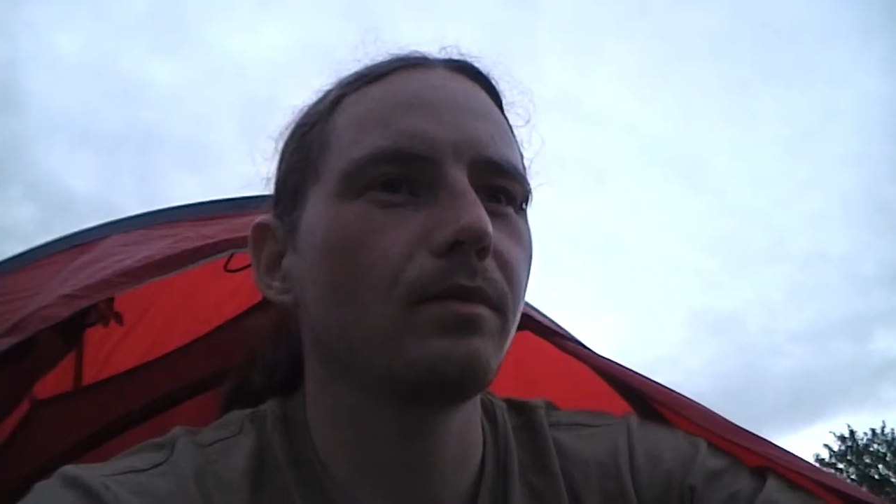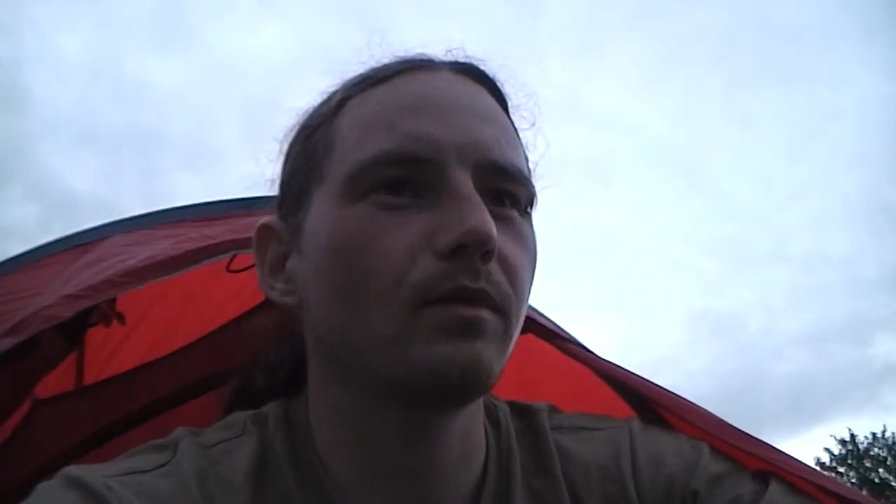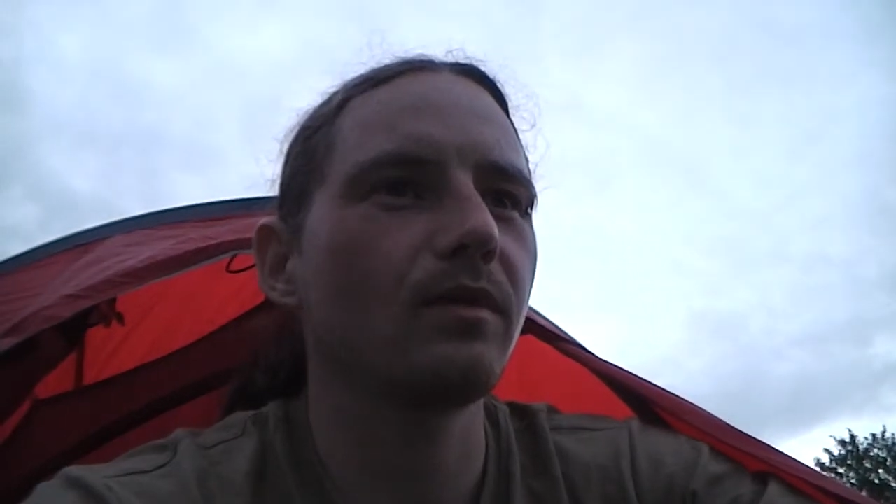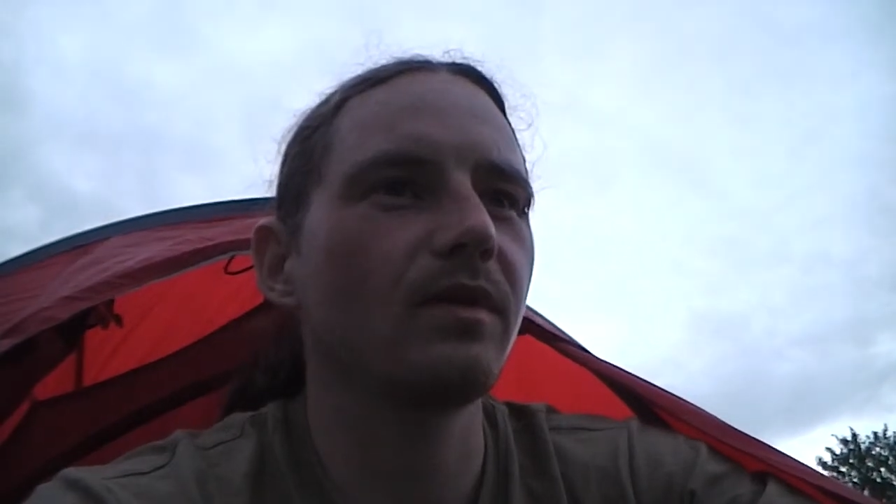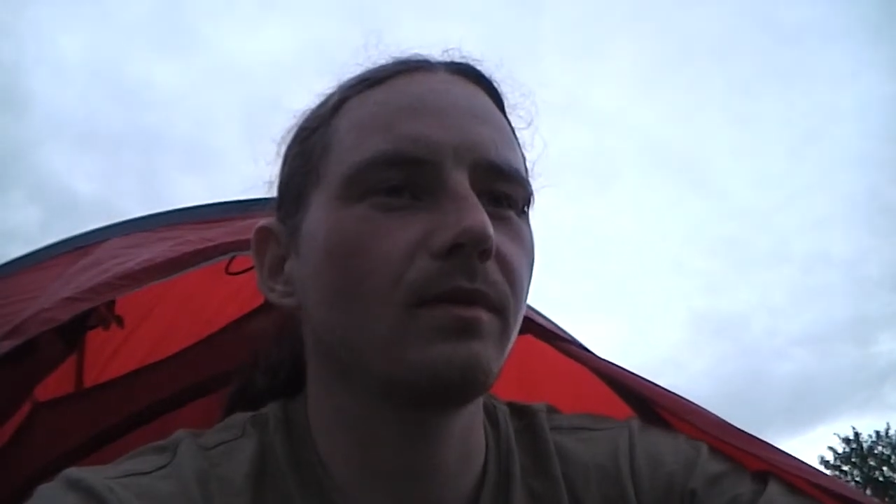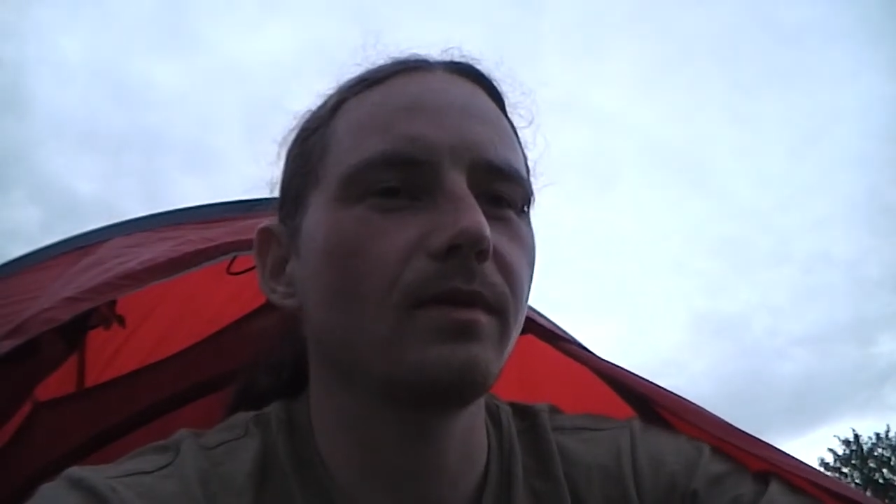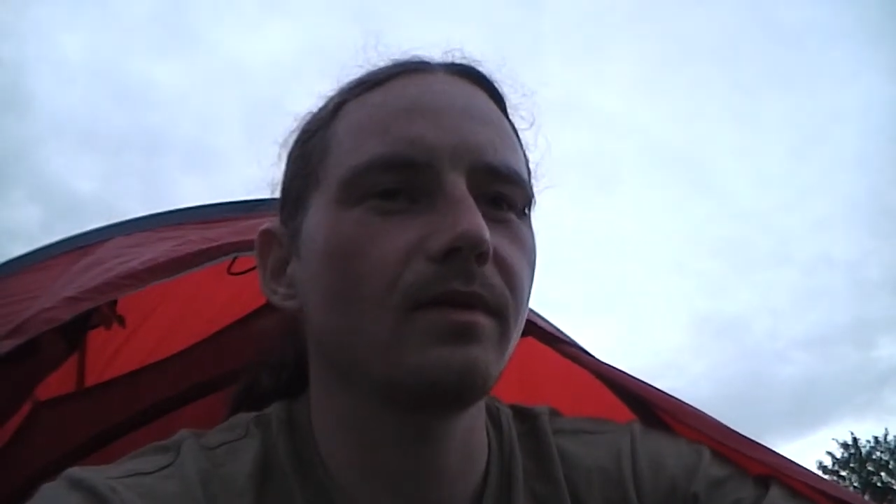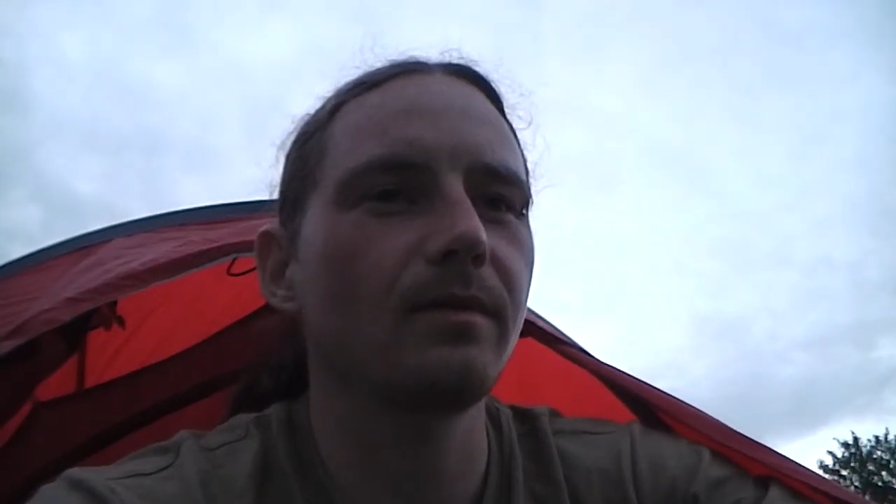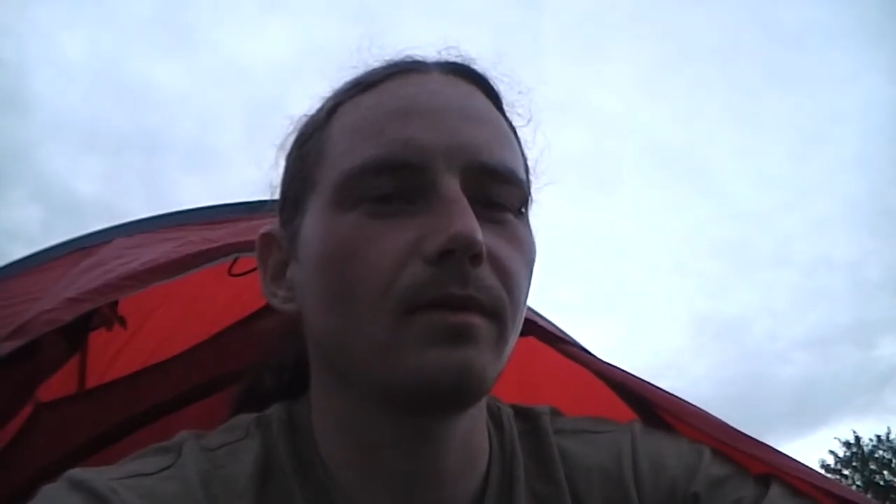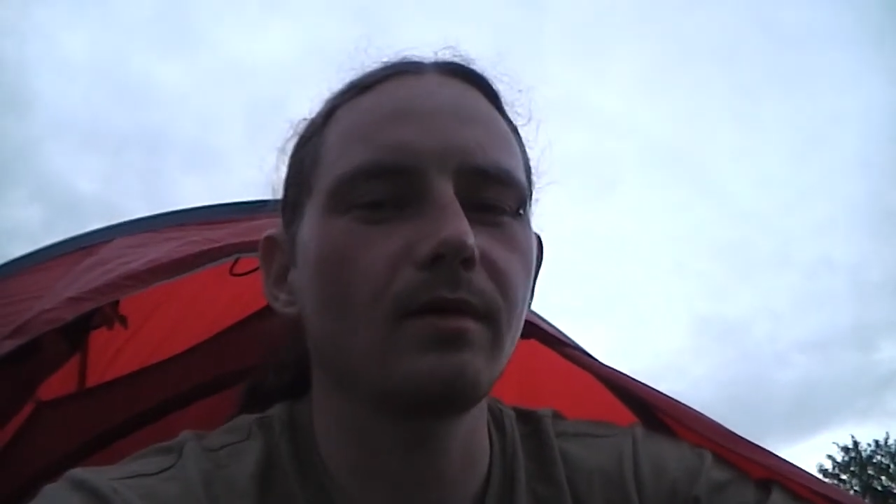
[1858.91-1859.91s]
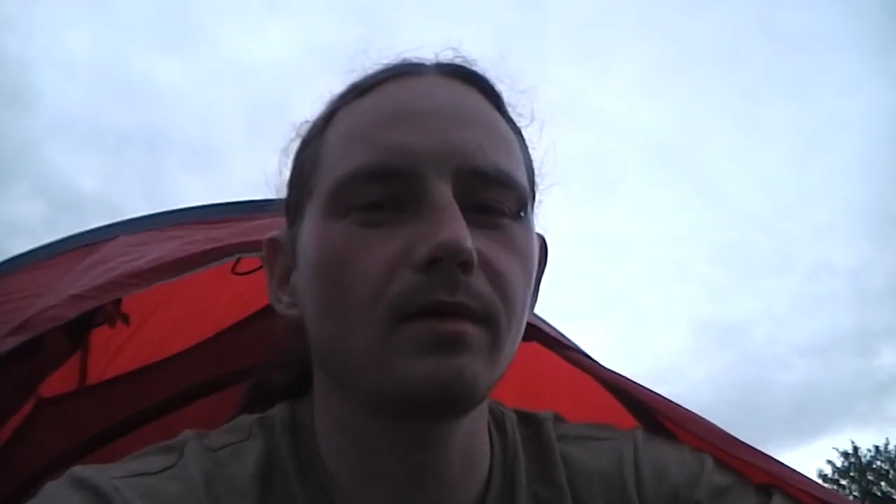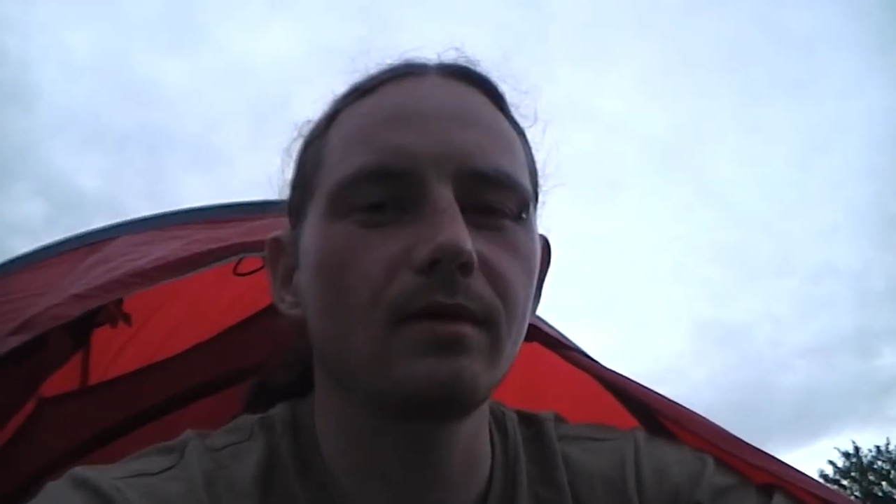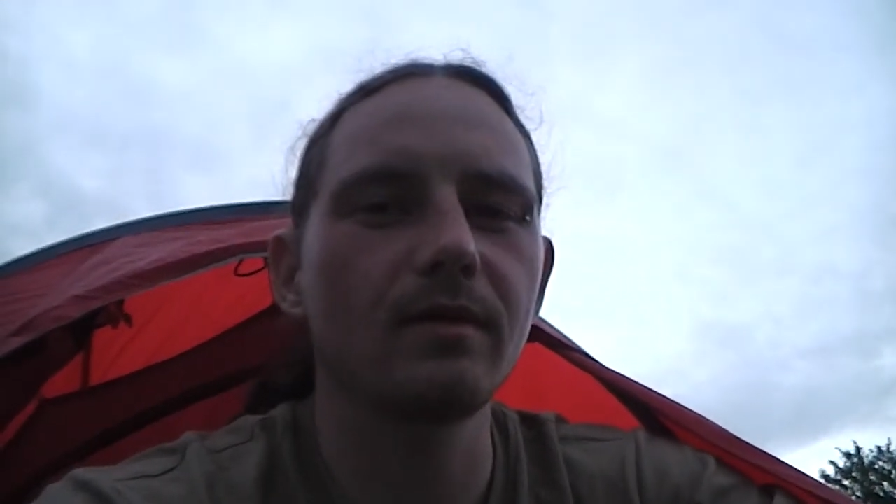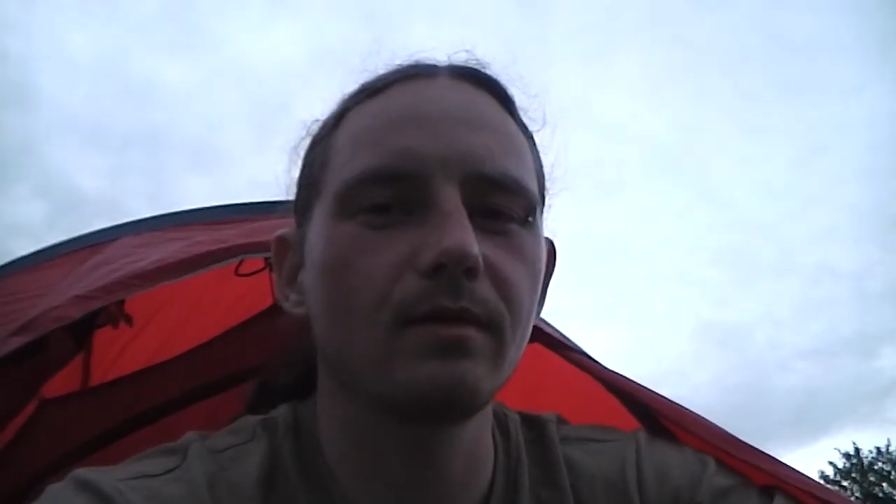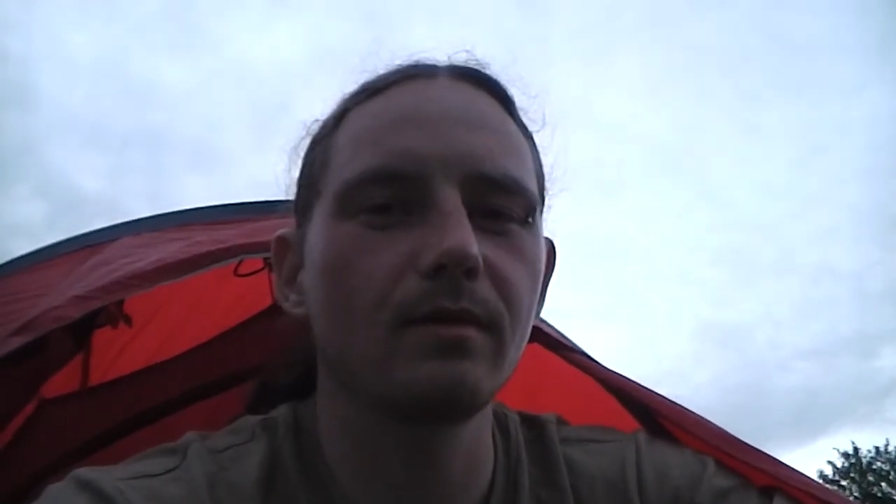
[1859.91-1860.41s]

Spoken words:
Port Talbot tomorrow